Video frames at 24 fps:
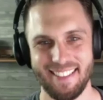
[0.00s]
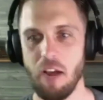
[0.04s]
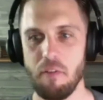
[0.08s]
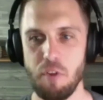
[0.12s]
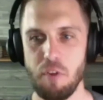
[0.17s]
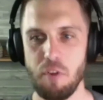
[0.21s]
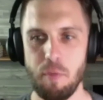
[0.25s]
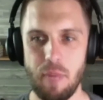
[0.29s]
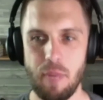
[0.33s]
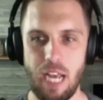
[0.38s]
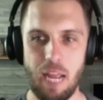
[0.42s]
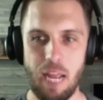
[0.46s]

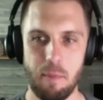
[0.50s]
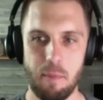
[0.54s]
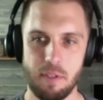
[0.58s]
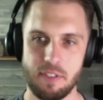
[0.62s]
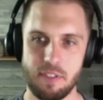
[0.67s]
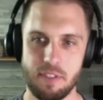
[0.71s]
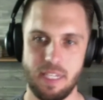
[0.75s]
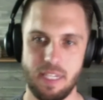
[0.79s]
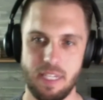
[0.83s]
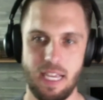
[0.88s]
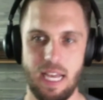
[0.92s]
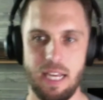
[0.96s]
you been able
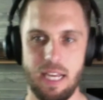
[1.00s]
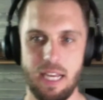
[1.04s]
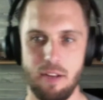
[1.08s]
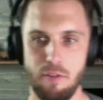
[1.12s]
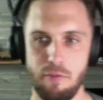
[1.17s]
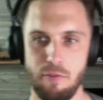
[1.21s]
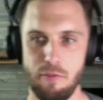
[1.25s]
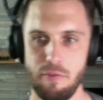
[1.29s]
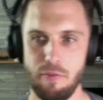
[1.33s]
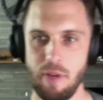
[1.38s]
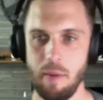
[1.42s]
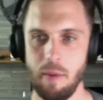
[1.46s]
to kind
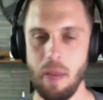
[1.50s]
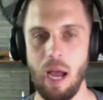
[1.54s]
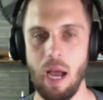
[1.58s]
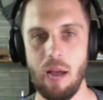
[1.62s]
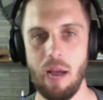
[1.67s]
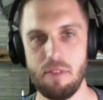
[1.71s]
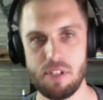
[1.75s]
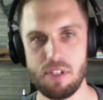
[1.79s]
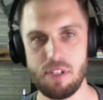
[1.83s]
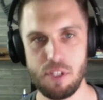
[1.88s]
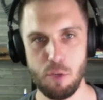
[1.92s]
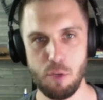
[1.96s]
of, I mean,
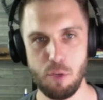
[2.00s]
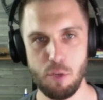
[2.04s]
obviously you've been